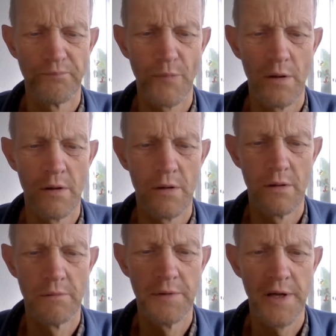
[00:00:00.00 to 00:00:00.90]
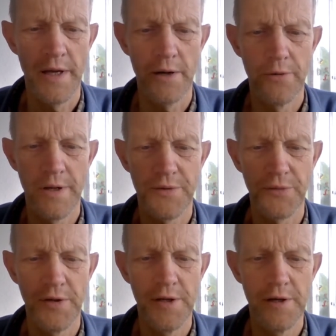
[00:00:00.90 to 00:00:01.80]
the areas
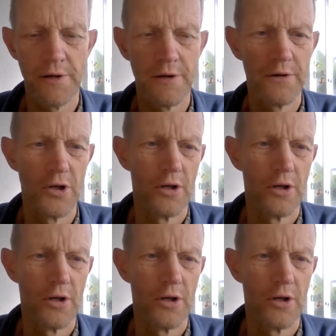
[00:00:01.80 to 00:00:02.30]
here